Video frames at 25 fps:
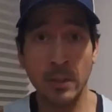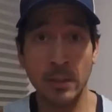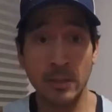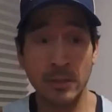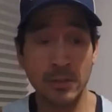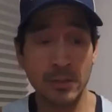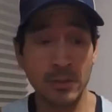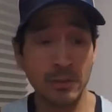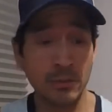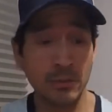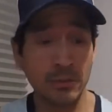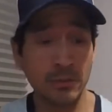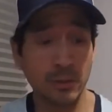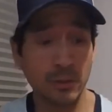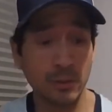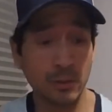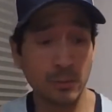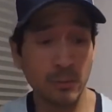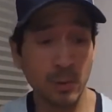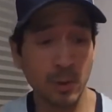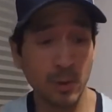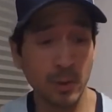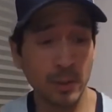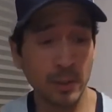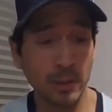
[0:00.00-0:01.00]
shoes on the
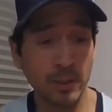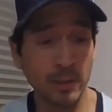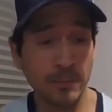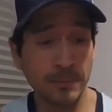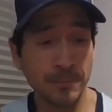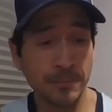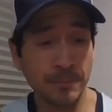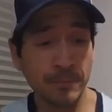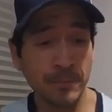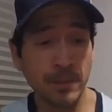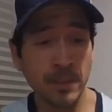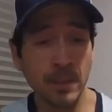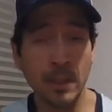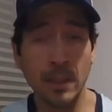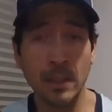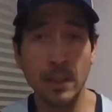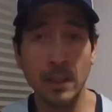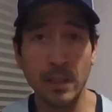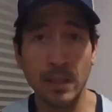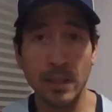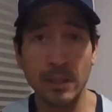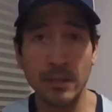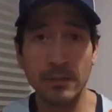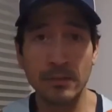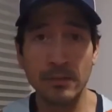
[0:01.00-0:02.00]
market, it
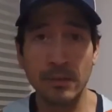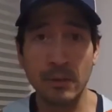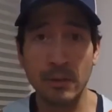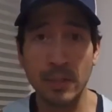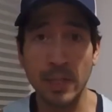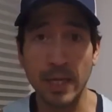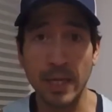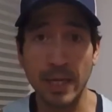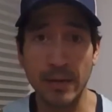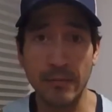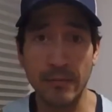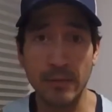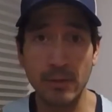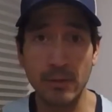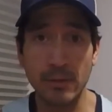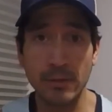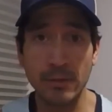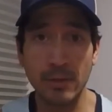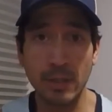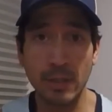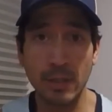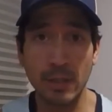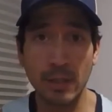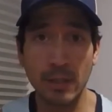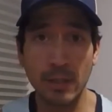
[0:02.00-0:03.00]
is on the heavier
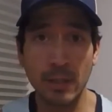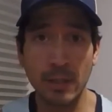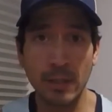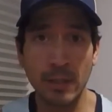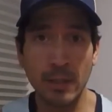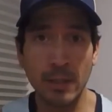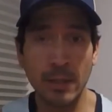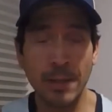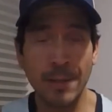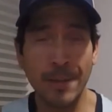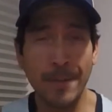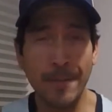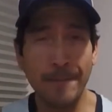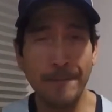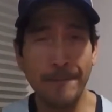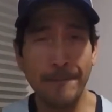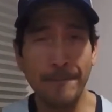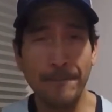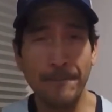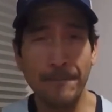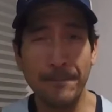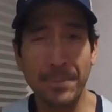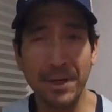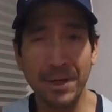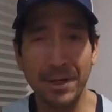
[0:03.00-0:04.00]
side.
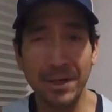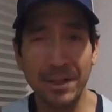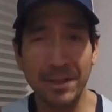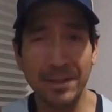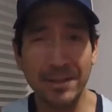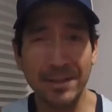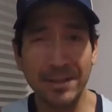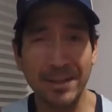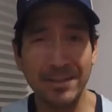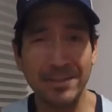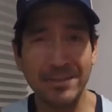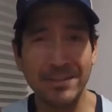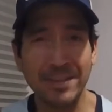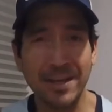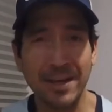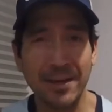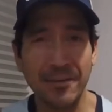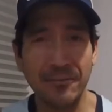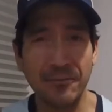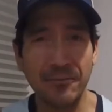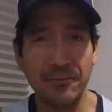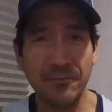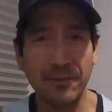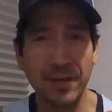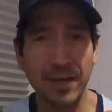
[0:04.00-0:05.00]
But that's
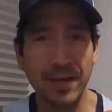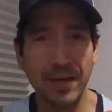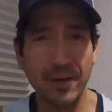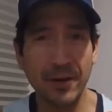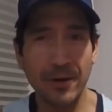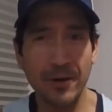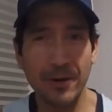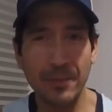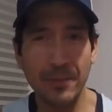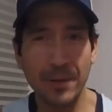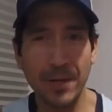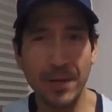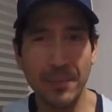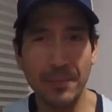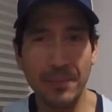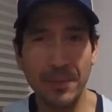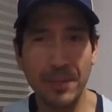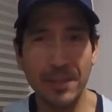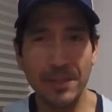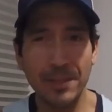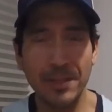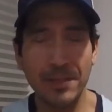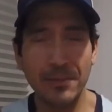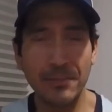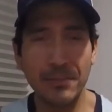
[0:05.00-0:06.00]
not fair in my
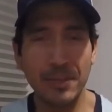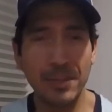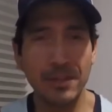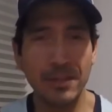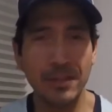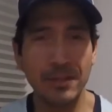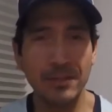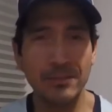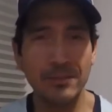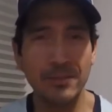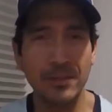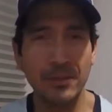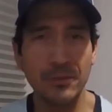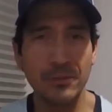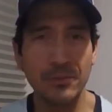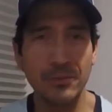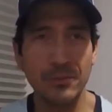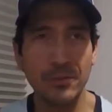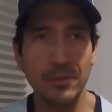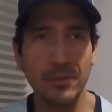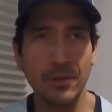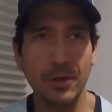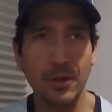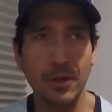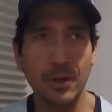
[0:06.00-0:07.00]
opinion because those
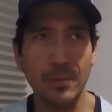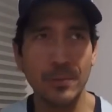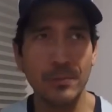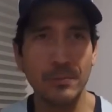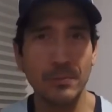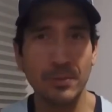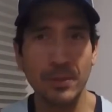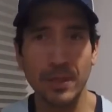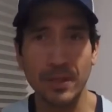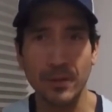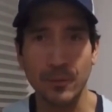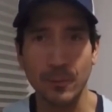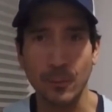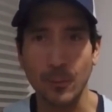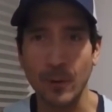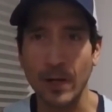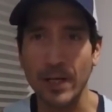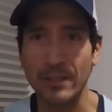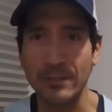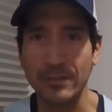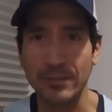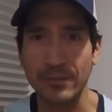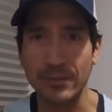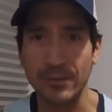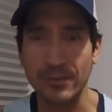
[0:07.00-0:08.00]
are carbon plate
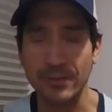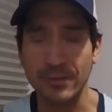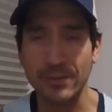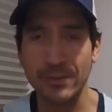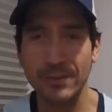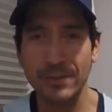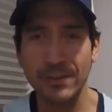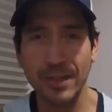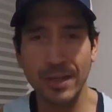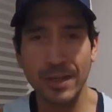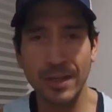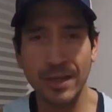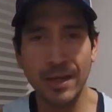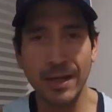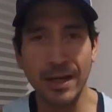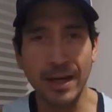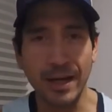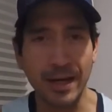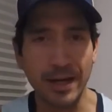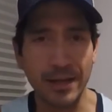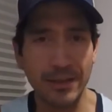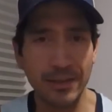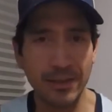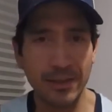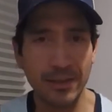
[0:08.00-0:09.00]
racers.
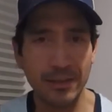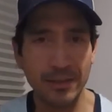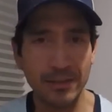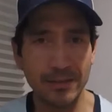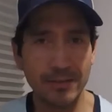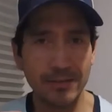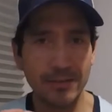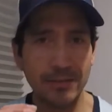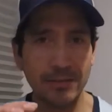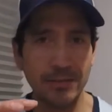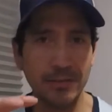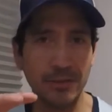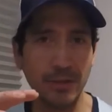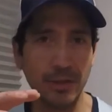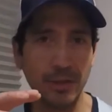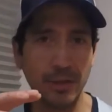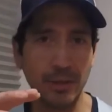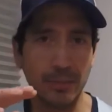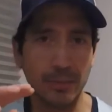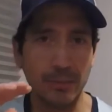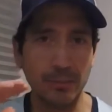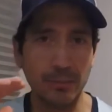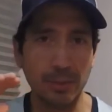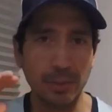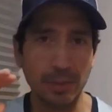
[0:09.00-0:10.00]
I think this is a
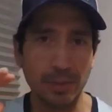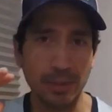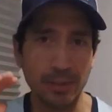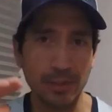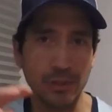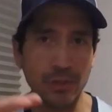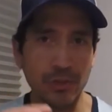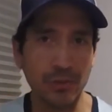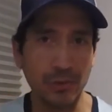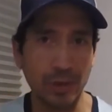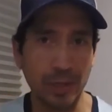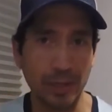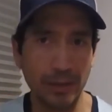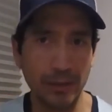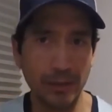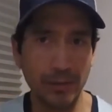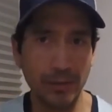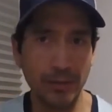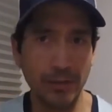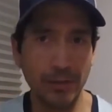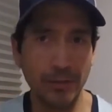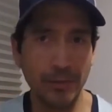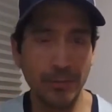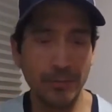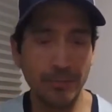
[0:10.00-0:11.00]
carbon plate
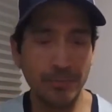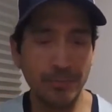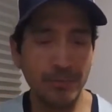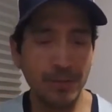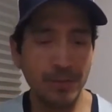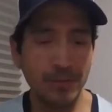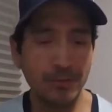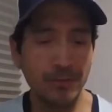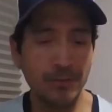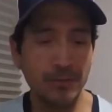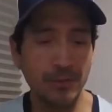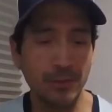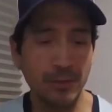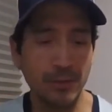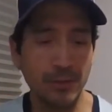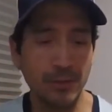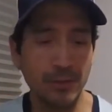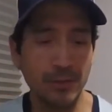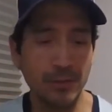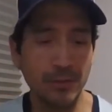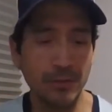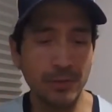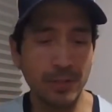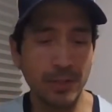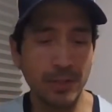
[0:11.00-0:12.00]
trainer, so
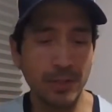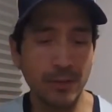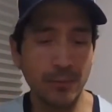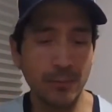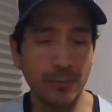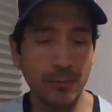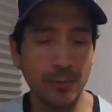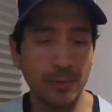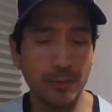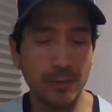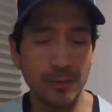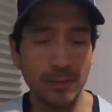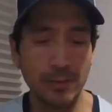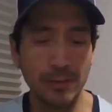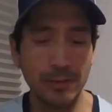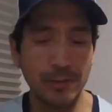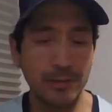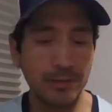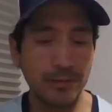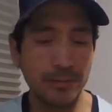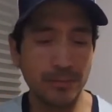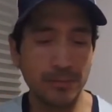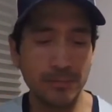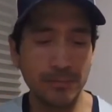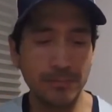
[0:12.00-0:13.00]
you can't
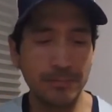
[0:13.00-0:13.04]
really